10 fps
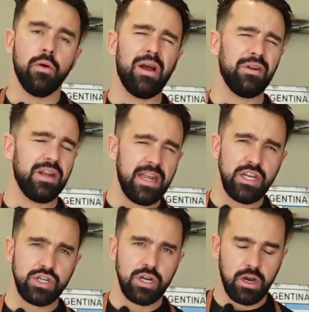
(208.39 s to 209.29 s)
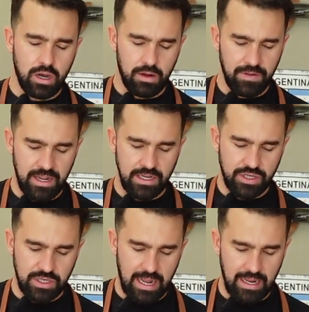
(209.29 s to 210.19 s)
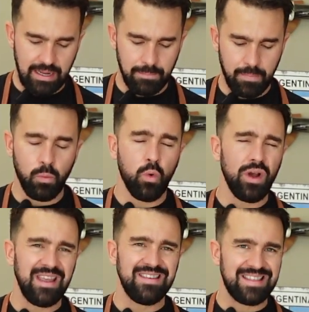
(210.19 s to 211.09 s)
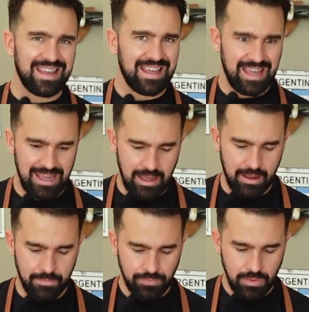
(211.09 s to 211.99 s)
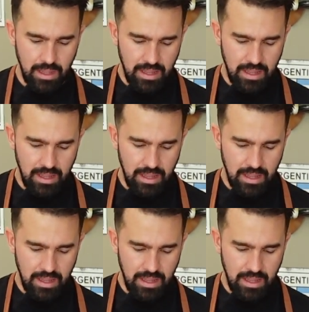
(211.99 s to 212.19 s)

around 1.5 inches each steak. But what is the key here?